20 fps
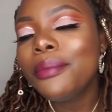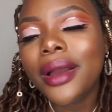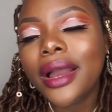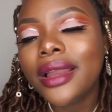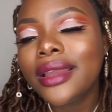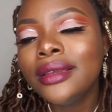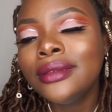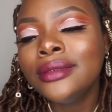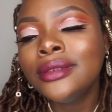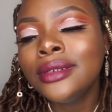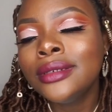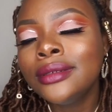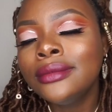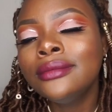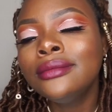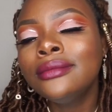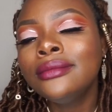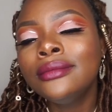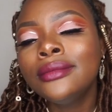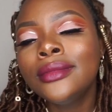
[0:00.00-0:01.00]

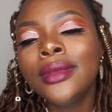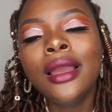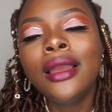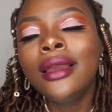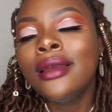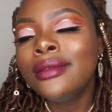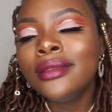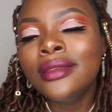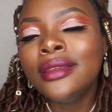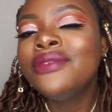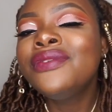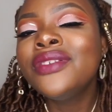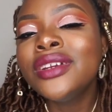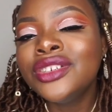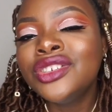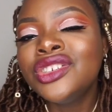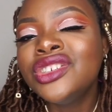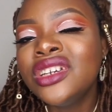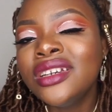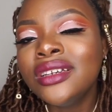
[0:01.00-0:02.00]
packaging, different
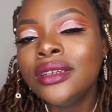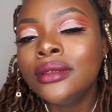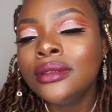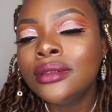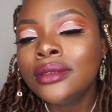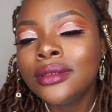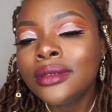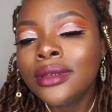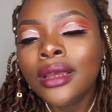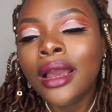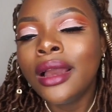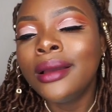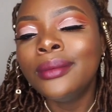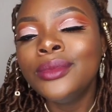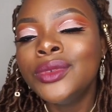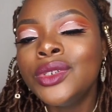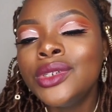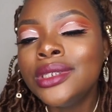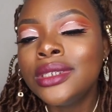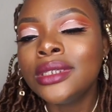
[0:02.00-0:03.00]
shades I'm
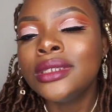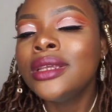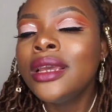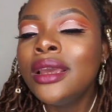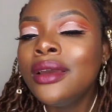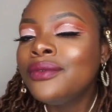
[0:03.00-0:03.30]
using.